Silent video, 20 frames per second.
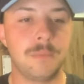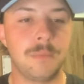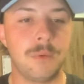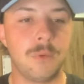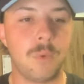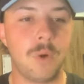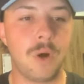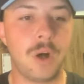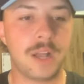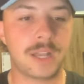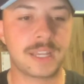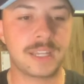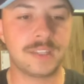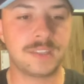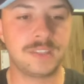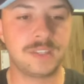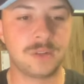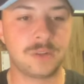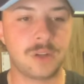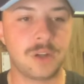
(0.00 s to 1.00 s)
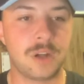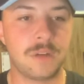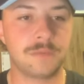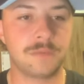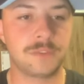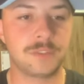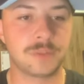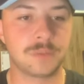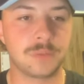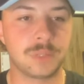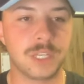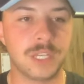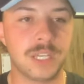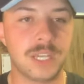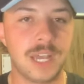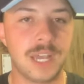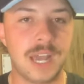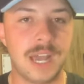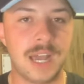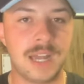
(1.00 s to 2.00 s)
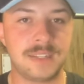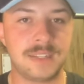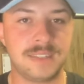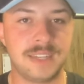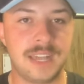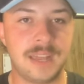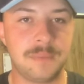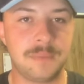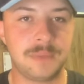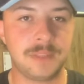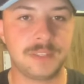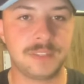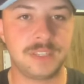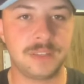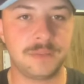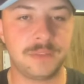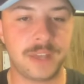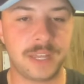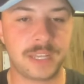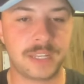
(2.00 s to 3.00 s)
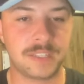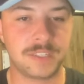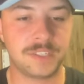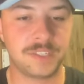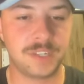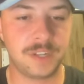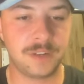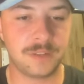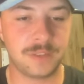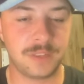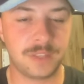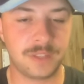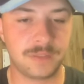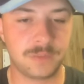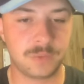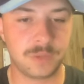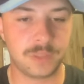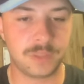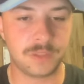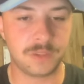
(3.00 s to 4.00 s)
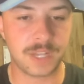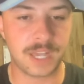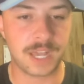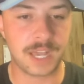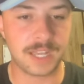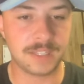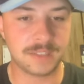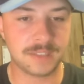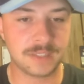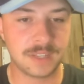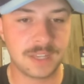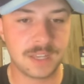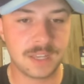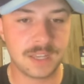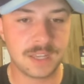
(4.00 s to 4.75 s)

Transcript: Milwaukee still comfortably on top. Let's see if I could share this with you guys.